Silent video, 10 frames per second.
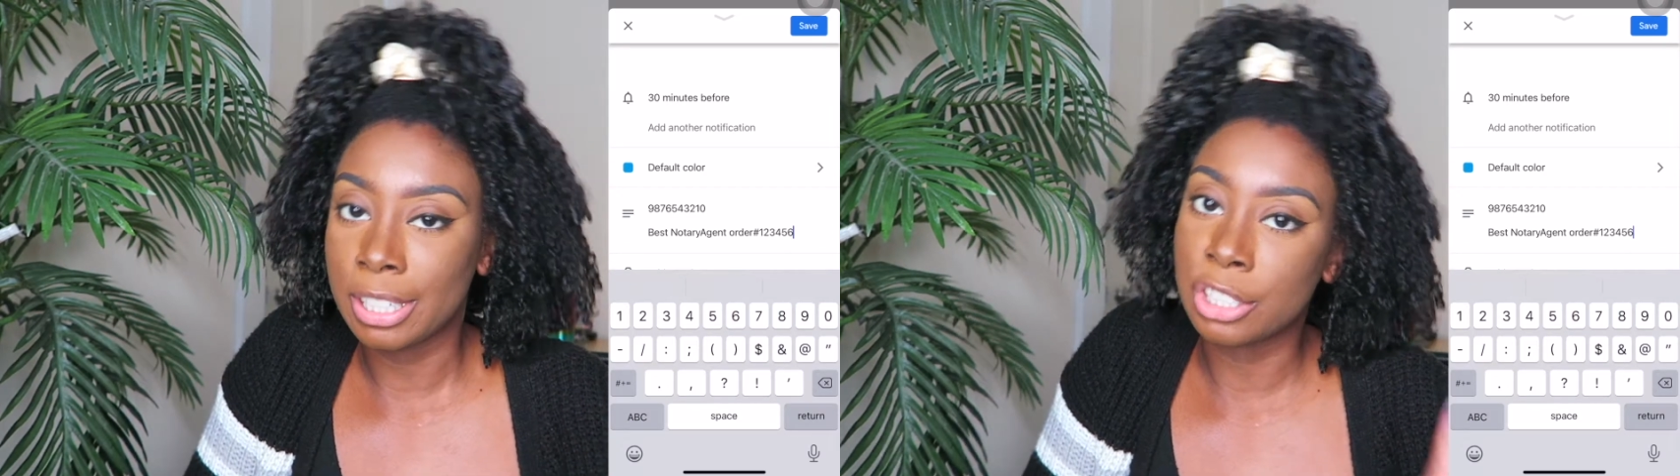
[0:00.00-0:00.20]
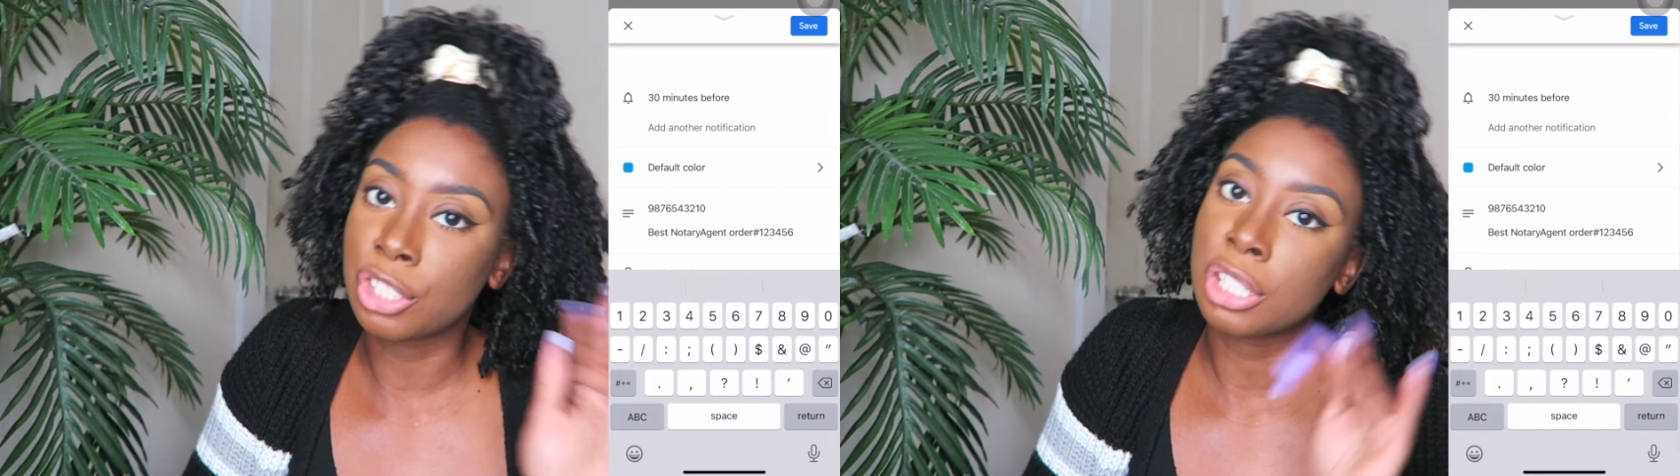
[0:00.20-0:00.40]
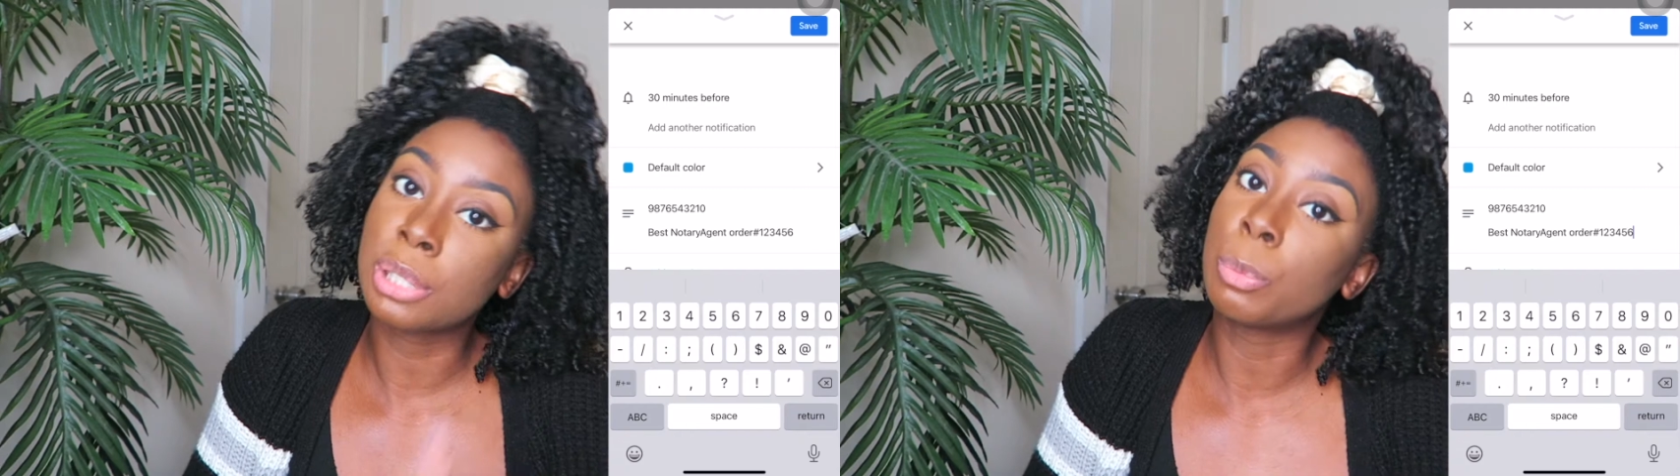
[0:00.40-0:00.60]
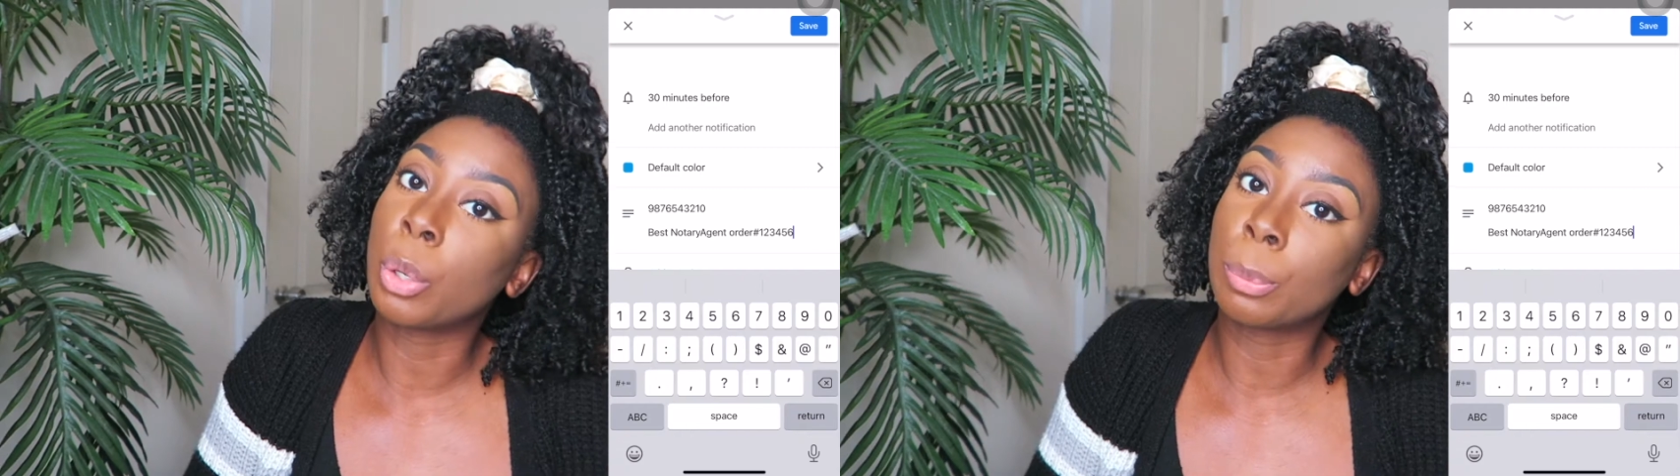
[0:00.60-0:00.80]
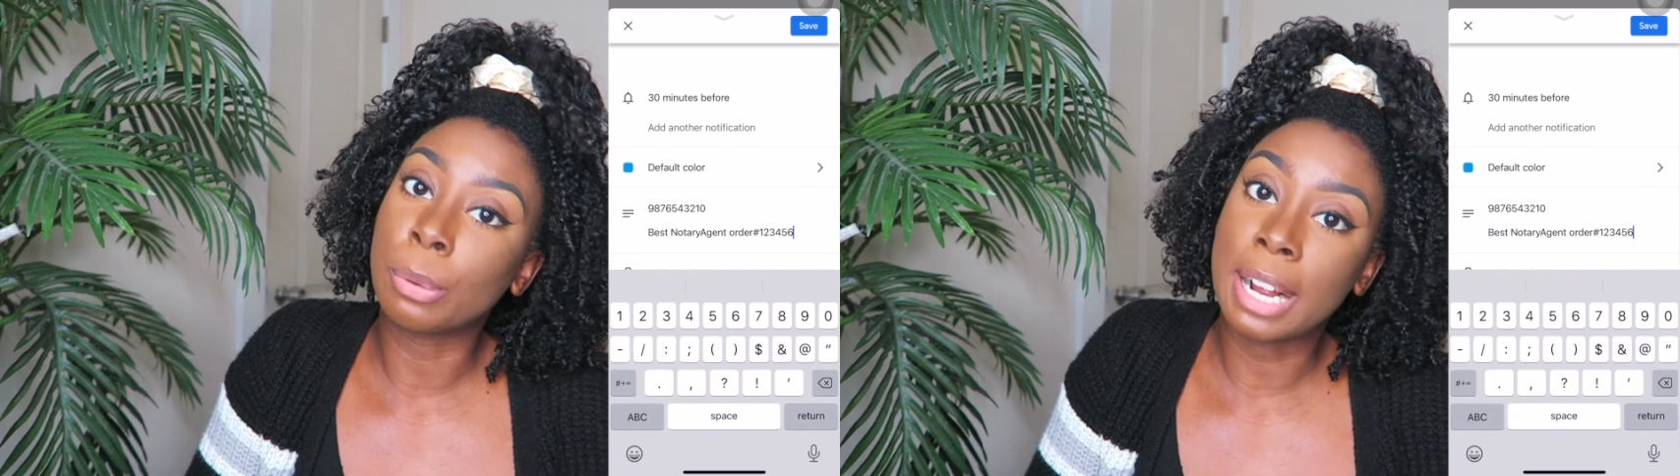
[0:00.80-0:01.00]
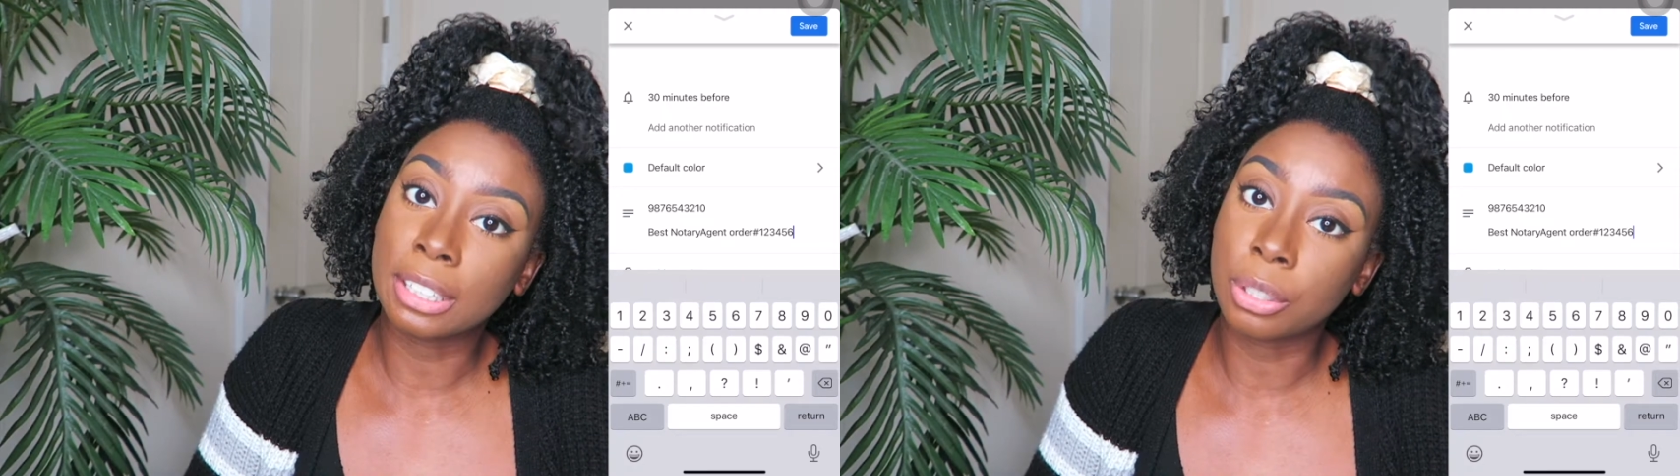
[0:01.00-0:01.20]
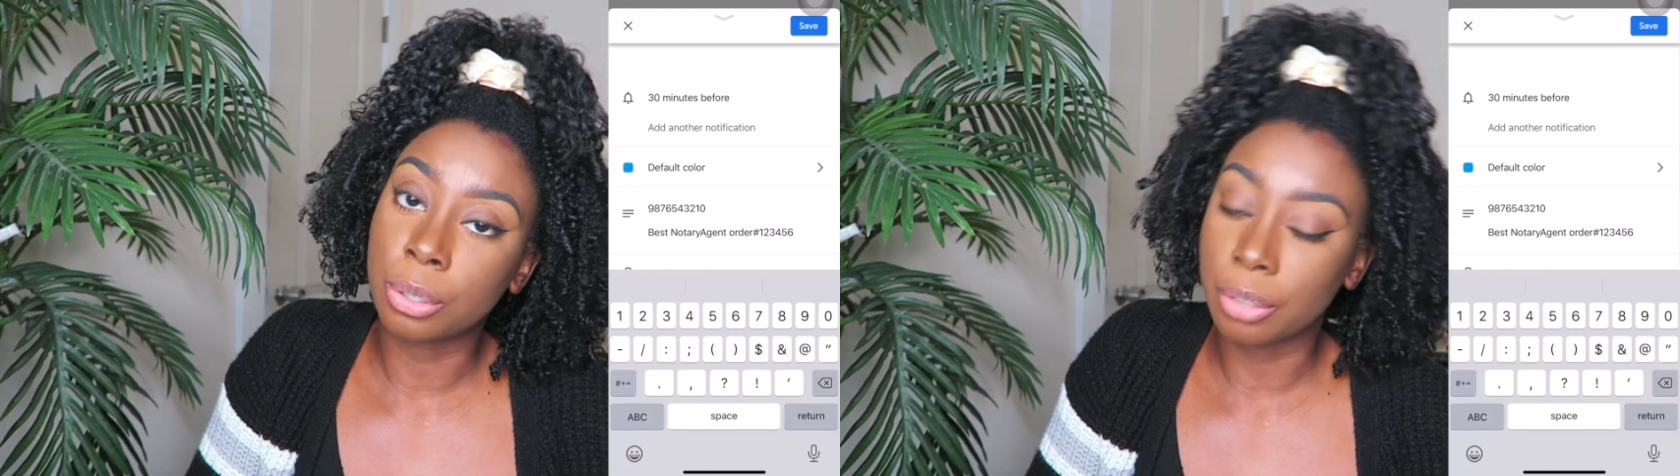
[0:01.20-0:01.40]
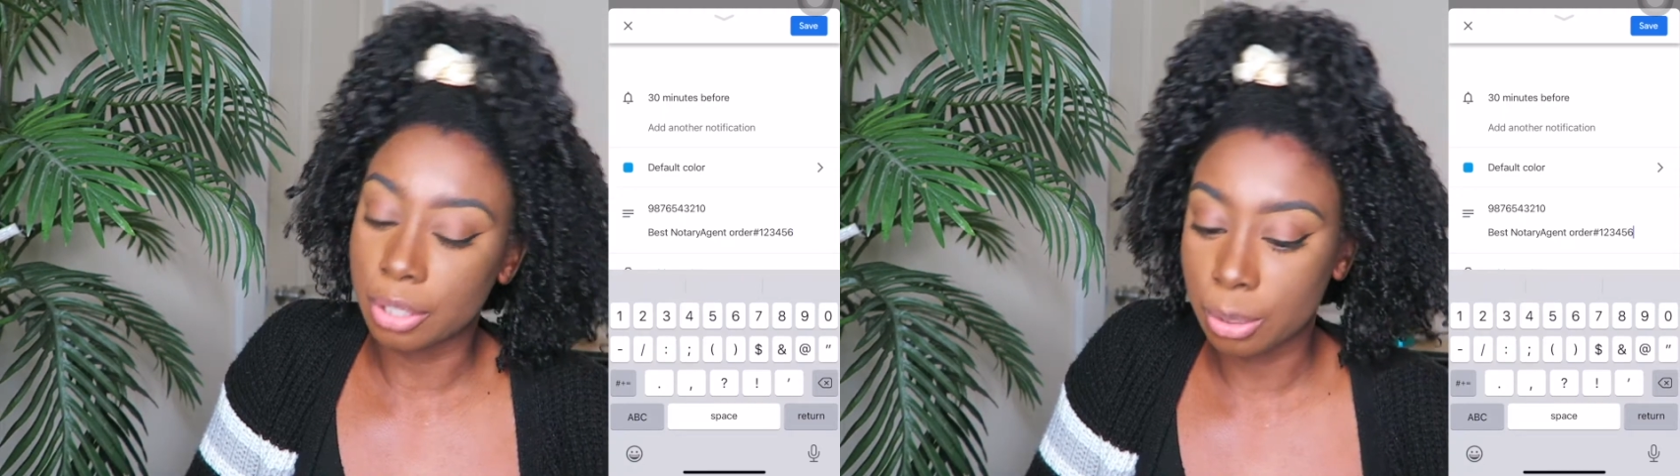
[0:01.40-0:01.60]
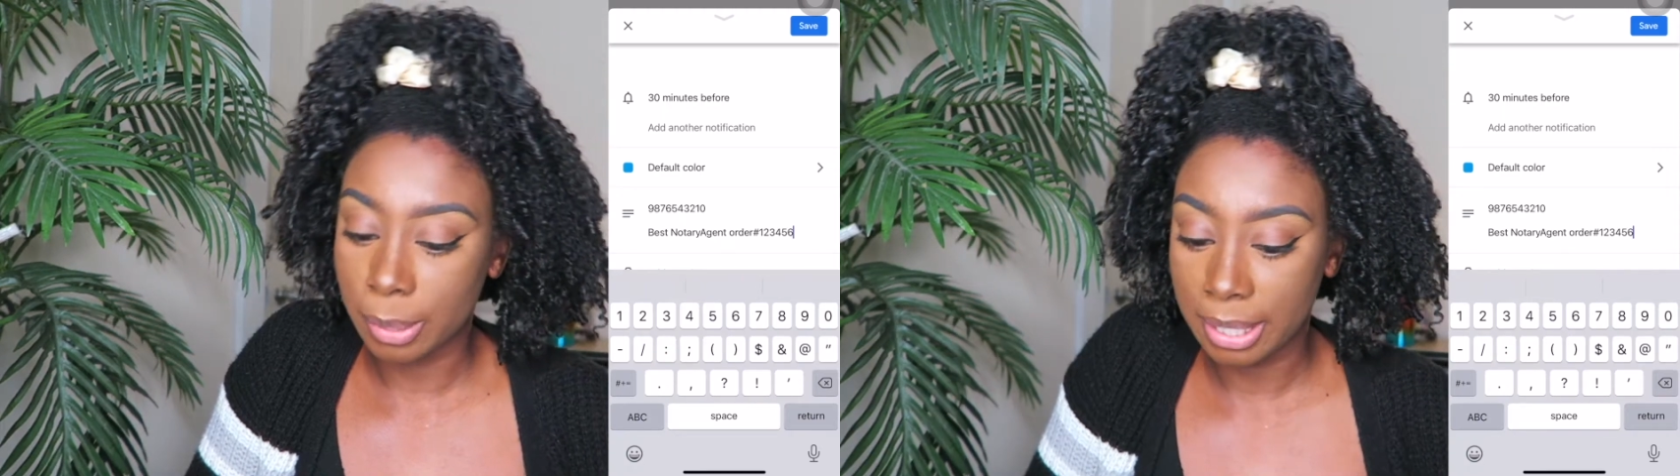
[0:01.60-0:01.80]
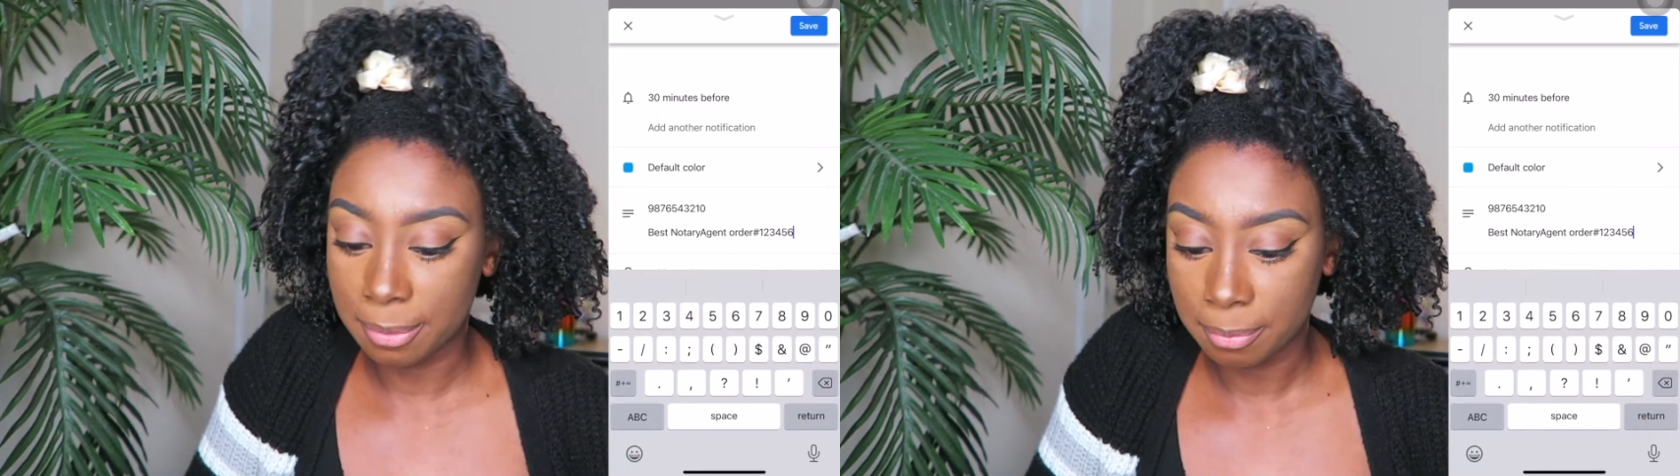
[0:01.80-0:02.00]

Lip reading: It's just more practical this way.